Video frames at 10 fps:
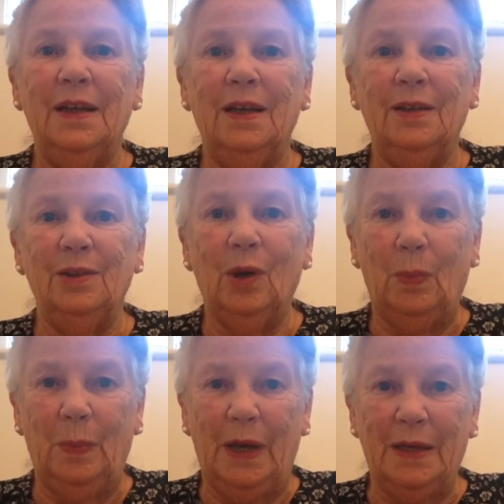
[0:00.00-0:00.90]
and God
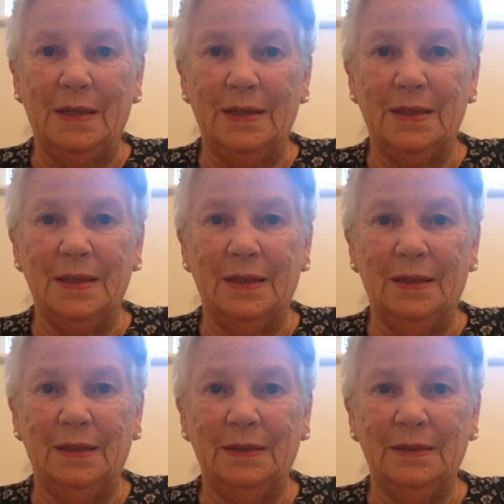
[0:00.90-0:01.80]
bless.
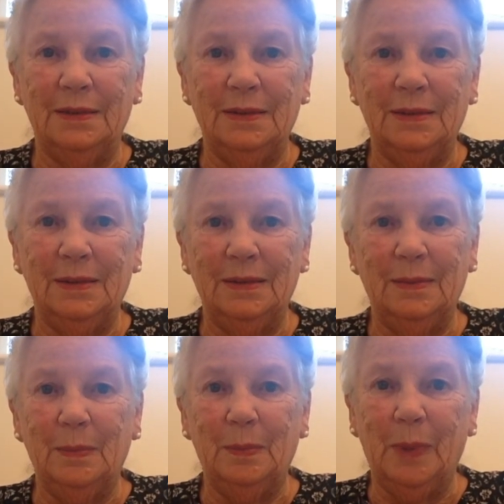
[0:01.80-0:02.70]

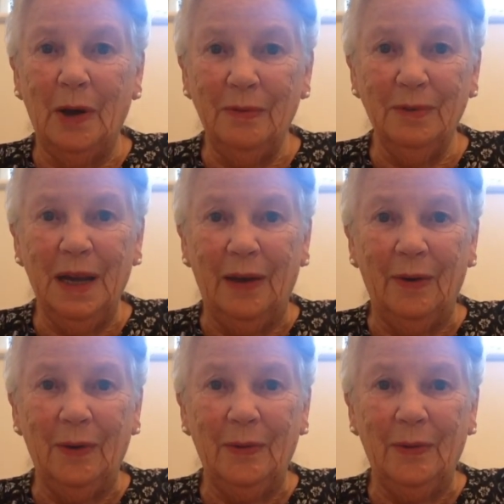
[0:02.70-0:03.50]
Bye for now.